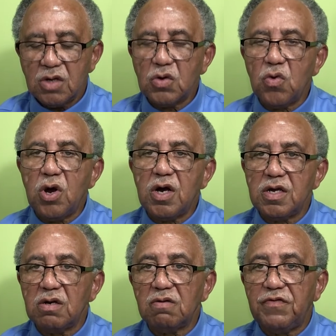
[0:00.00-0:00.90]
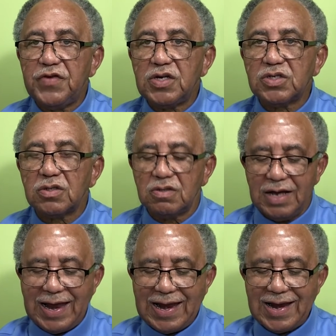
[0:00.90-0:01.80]
The royal official
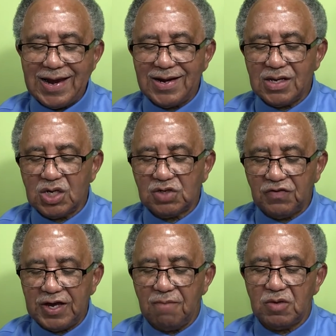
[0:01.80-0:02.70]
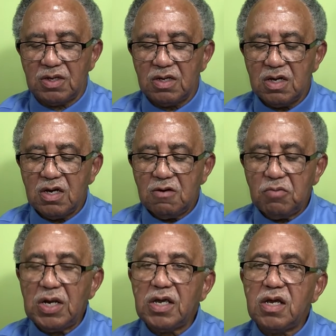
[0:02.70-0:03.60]
and his family
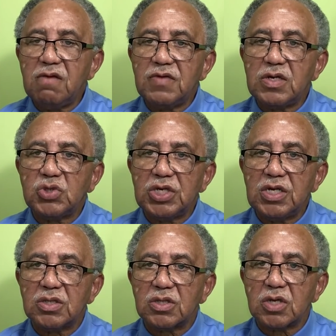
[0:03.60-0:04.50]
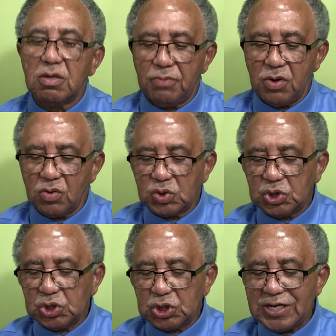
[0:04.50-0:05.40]
believed in Jesus upon
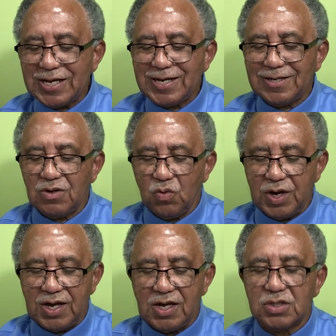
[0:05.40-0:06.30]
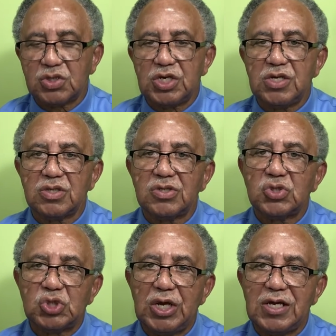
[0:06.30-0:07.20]
seeing the ways
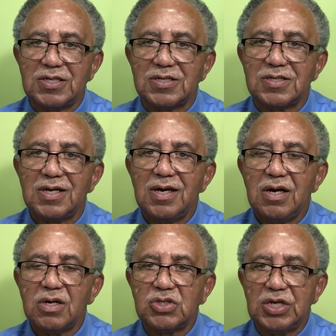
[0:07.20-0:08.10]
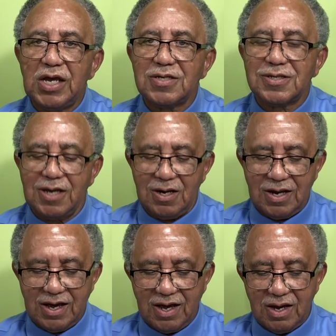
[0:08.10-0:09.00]
Jesus changes or changed their
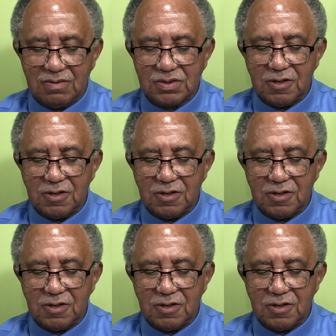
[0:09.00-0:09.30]
lives.